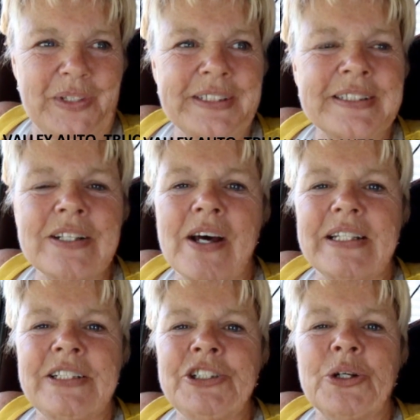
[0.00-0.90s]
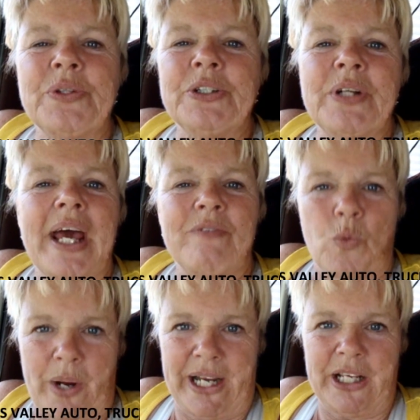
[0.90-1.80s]
it's not, you know, they don't have a
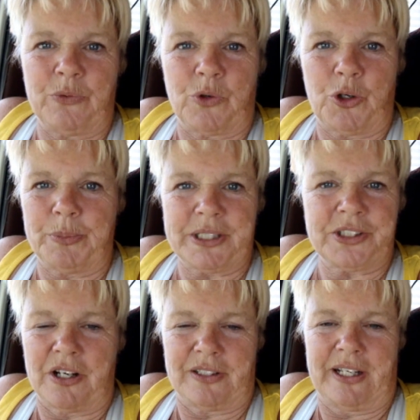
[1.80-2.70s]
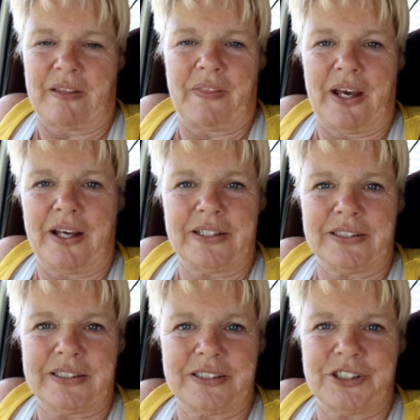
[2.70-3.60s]
waiting room. It's not like that.
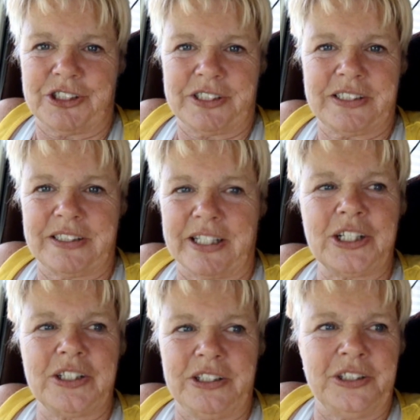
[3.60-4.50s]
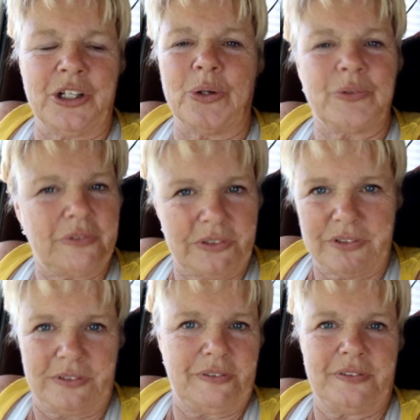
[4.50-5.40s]
It's just they, you know,
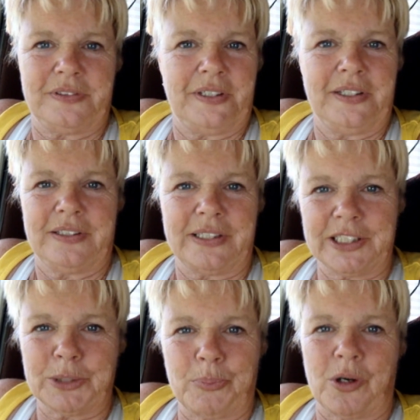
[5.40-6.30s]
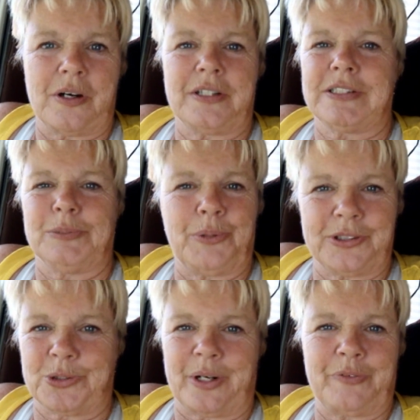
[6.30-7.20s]
they get the parts and the
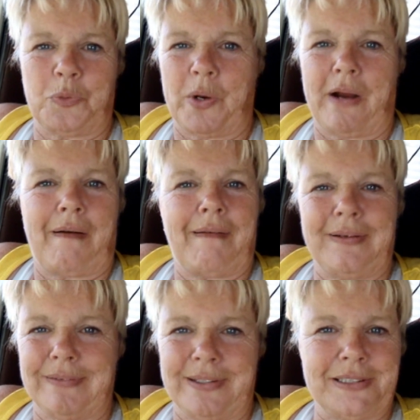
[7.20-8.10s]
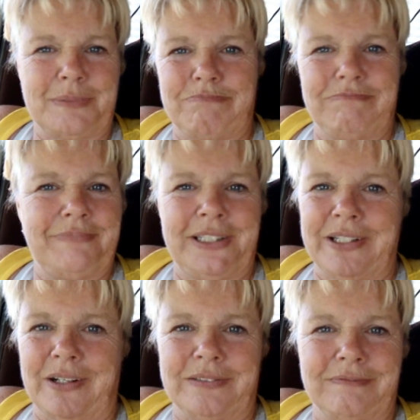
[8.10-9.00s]
parts are everywhere, and they just, you
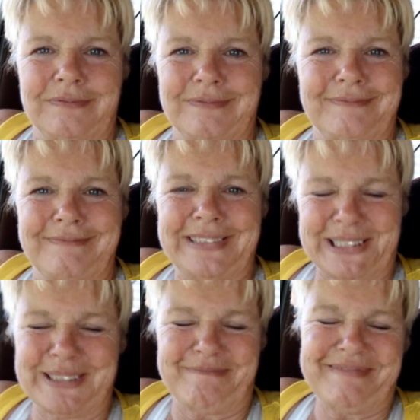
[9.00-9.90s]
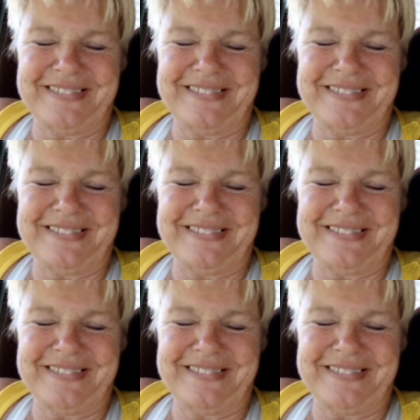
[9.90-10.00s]
know, it's